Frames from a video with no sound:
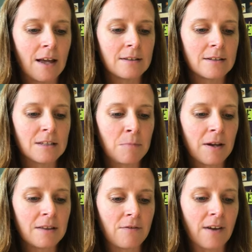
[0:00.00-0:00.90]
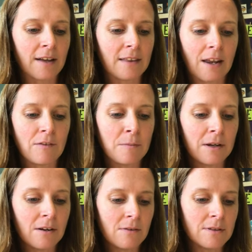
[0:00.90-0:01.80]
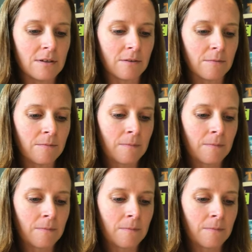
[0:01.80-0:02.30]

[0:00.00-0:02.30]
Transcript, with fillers: despite the fact that everybody knows you.